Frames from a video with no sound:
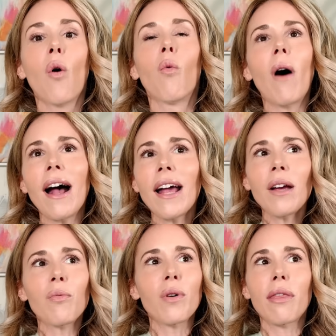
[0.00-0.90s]

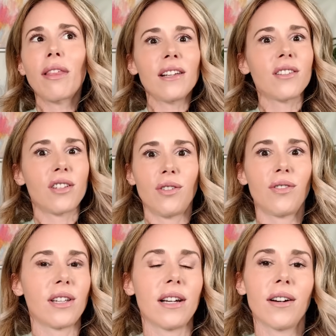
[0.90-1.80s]
Why with these two
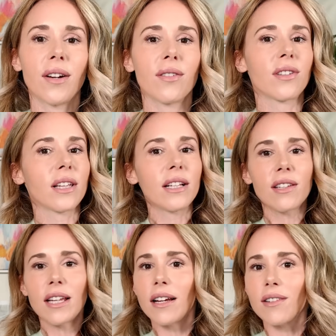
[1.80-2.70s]
scenarios?
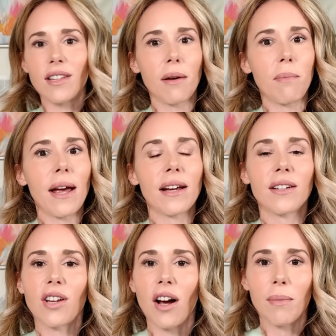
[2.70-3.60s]
Let's take a step back
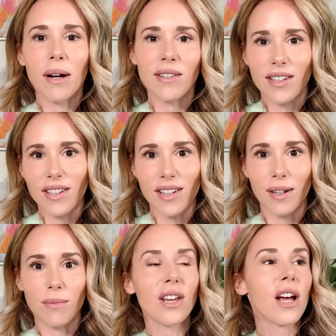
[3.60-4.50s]
and talk about
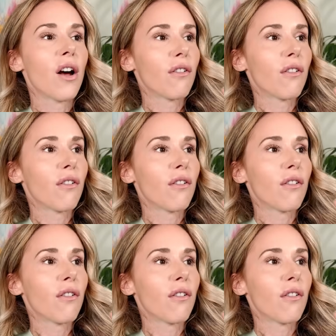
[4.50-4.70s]
systems.